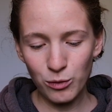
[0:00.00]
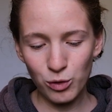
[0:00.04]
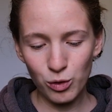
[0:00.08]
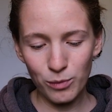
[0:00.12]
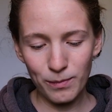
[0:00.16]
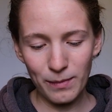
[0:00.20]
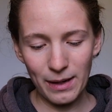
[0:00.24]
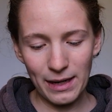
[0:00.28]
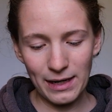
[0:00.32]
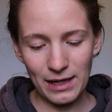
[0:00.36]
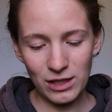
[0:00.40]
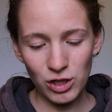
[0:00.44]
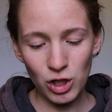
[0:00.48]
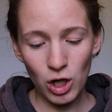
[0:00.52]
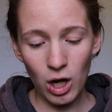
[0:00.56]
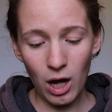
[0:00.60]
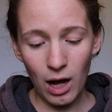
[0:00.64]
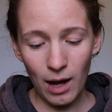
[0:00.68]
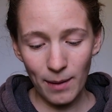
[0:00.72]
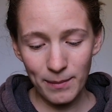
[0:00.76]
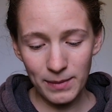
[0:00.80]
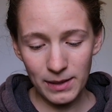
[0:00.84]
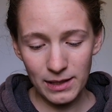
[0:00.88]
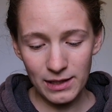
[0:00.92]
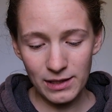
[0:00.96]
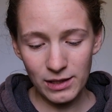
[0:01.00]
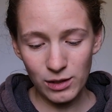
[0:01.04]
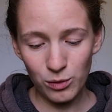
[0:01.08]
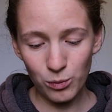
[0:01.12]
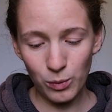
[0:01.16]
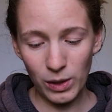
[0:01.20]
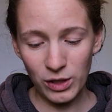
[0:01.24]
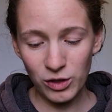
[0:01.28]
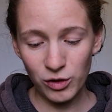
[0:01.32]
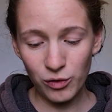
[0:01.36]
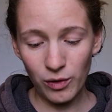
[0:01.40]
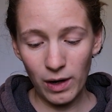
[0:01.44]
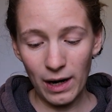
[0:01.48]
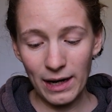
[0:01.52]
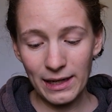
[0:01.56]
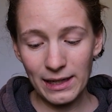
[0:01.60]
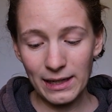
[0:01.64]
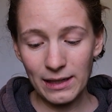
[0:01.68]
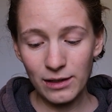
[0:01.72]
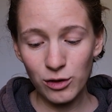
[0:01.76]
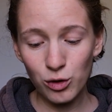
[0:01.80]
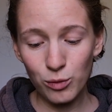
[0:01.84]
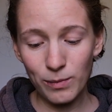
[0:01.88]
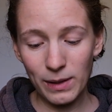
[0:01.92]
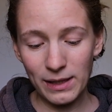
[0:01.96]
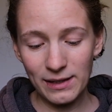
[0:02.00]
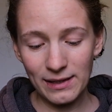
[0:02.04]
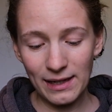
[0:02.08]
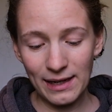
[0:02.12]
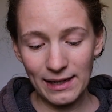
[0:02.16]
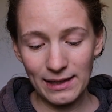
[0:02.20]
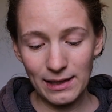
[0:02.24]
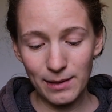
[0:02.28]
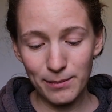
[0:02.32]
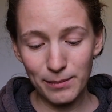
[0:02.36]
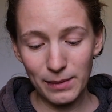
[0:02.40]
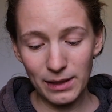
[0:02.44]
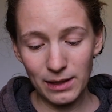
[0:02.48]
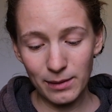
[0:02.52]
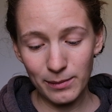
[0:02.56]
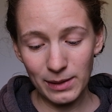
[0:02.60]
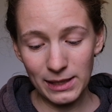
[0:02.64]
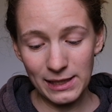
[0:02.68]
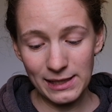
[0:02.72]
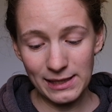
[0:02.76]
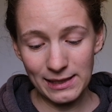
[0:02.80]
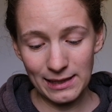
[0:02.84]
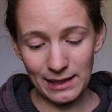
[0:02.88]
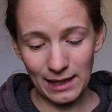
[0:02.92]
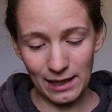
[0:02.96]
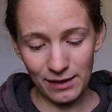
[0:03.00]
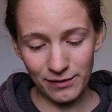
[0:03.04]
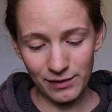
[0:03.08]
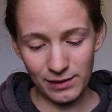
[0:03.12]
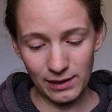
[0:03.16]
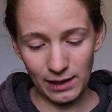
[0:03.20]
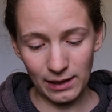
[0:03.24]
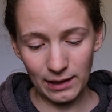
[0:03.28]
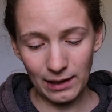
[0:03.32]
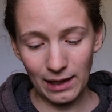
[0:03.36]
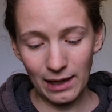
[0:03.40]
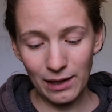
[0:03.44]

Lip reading: to manage hobbies when trying to maintain a minimalist lifestyle.